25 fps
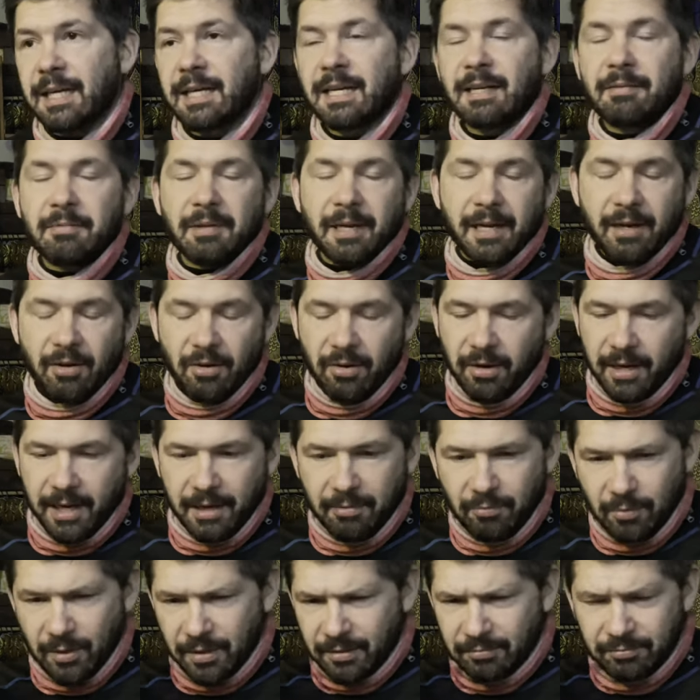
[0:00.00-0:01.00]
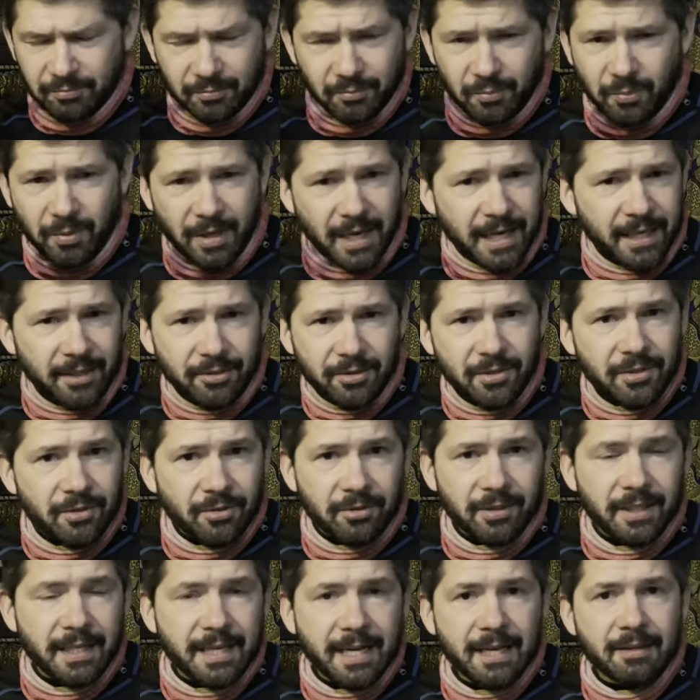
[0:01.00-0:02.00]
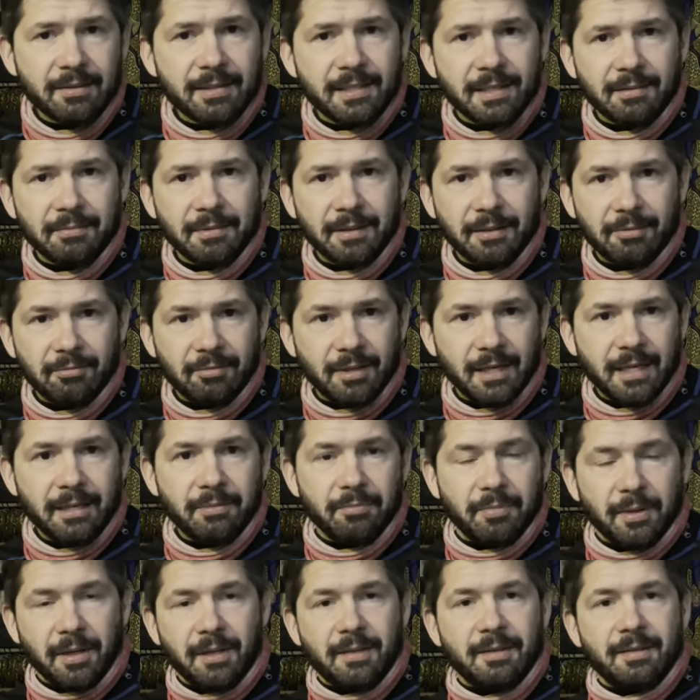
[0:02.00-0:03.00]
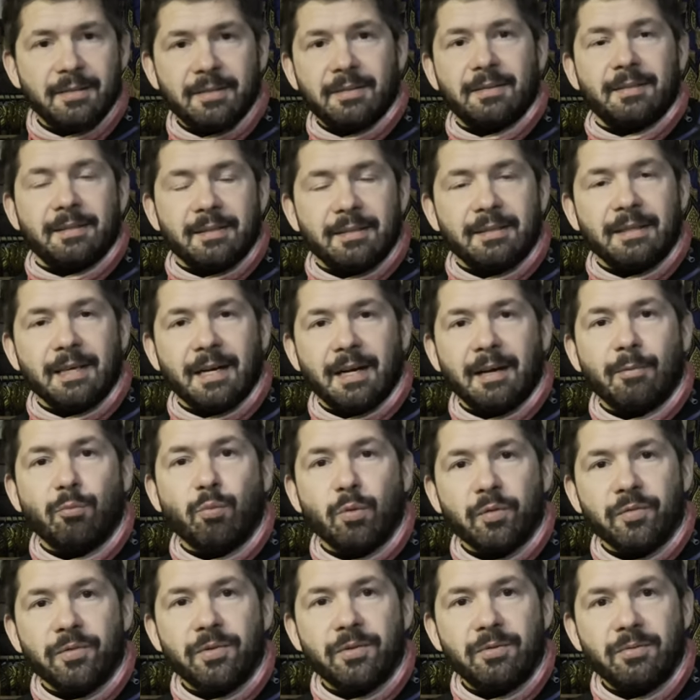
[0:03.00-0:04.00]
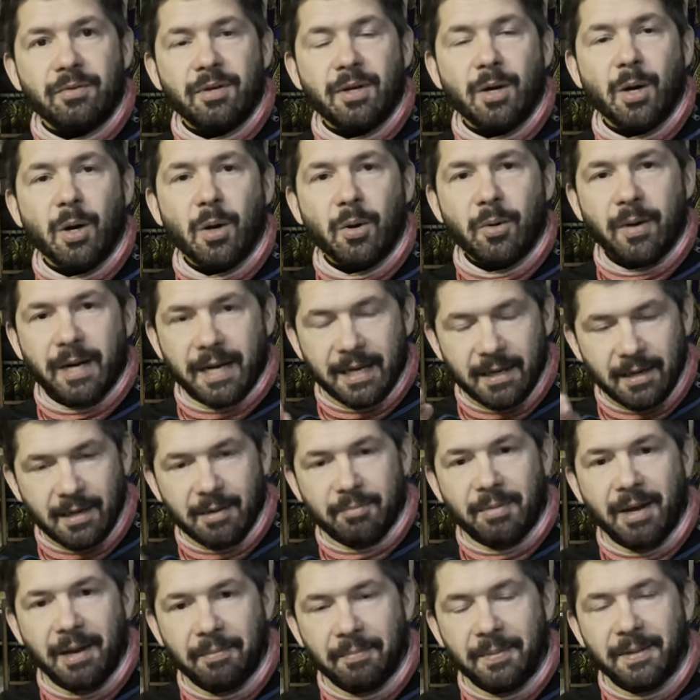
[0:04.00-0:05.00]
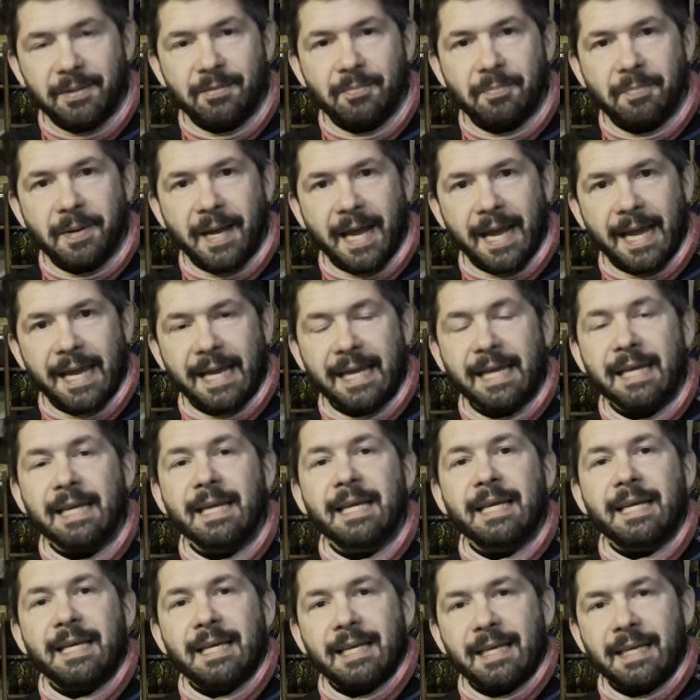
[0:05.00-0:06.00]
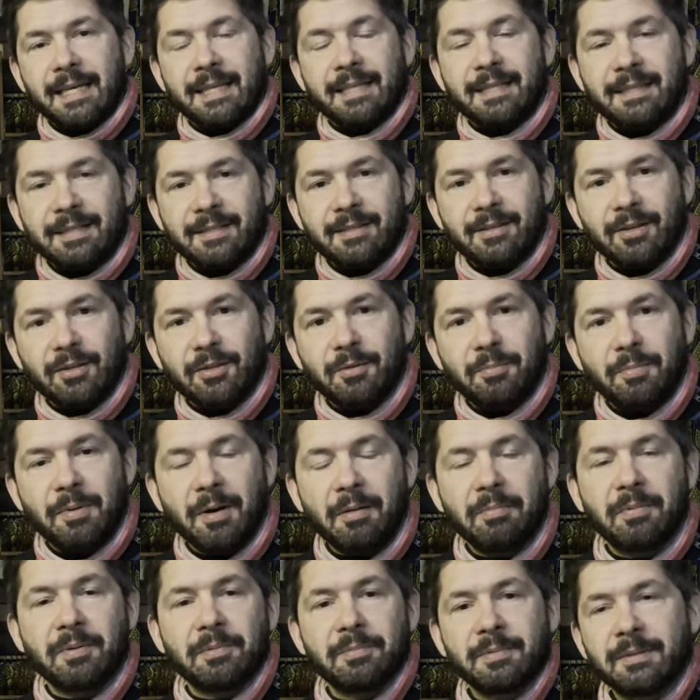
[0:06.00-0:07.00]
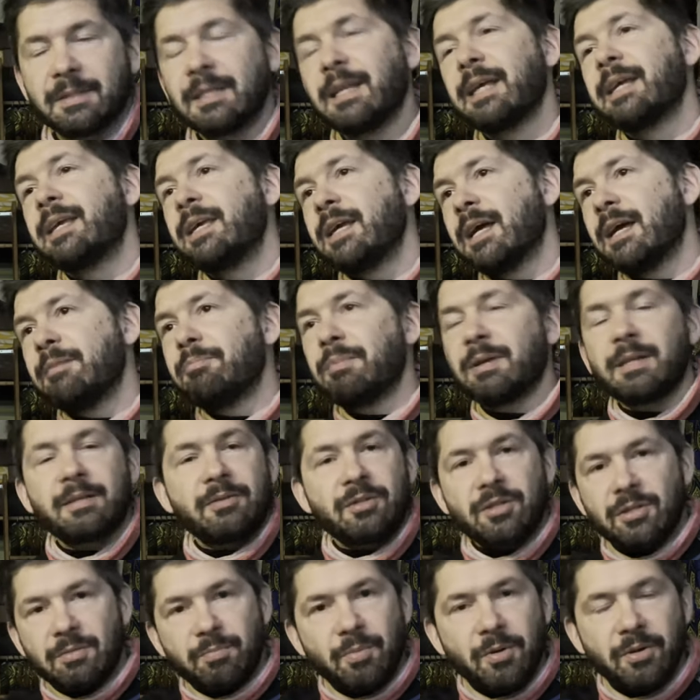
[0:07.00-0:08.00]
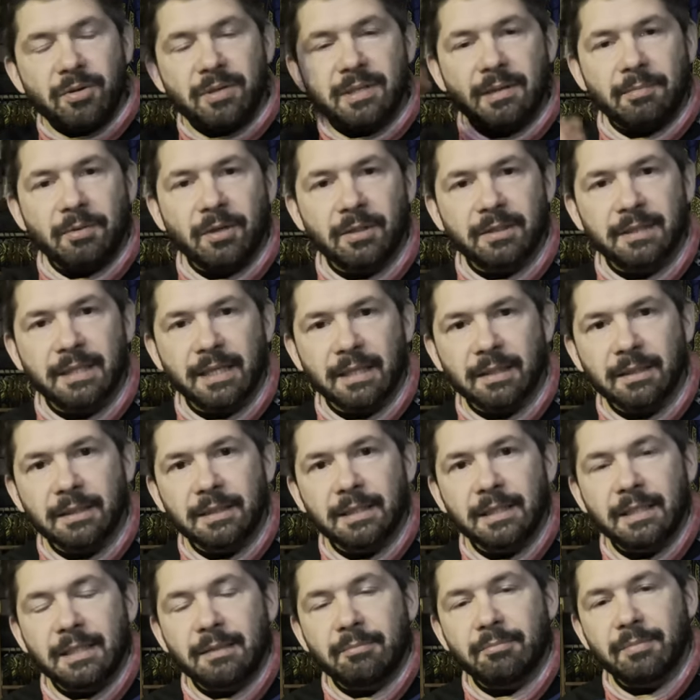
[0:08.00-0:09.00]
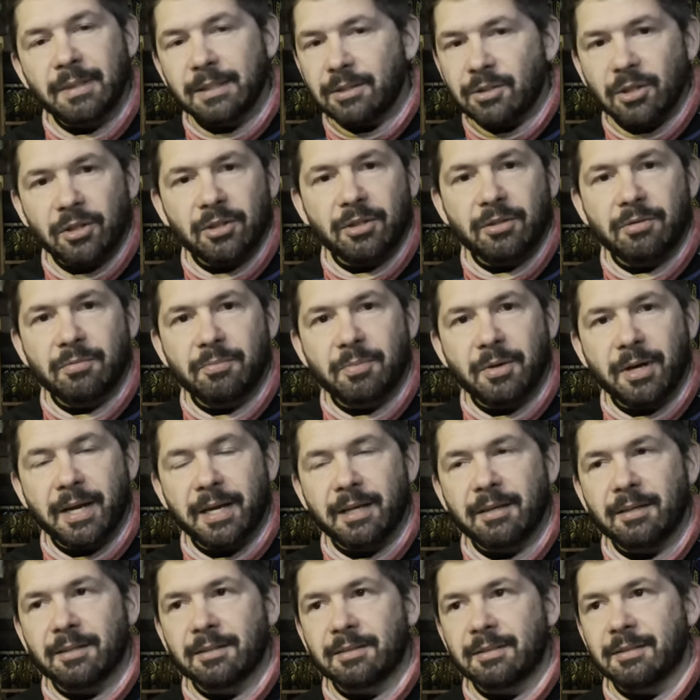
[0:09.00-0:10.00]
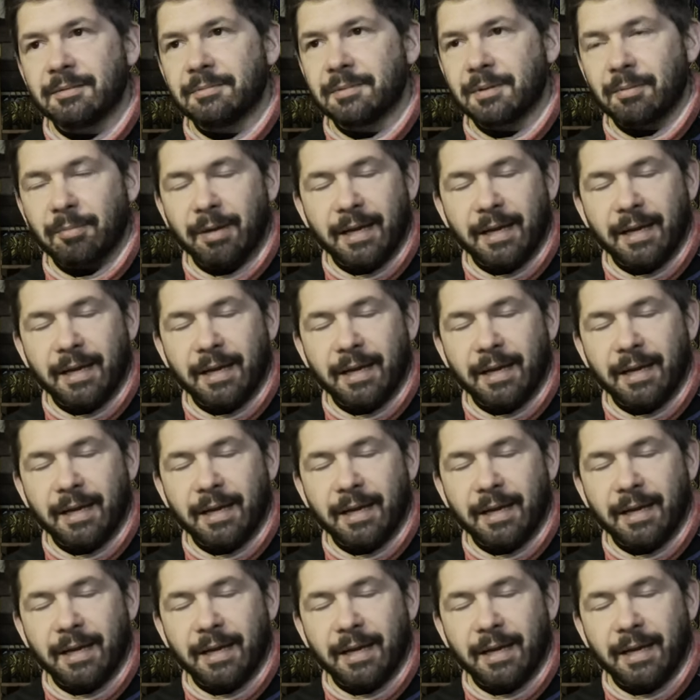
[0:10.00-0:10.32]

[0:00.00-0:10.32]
And I'm like, okay, well, we need to sort it out somehow, right? Because I want to go and I'm happy to pay. It's not a problem. And it's like, yeah, but just book some hotel, but not on a booking dot com.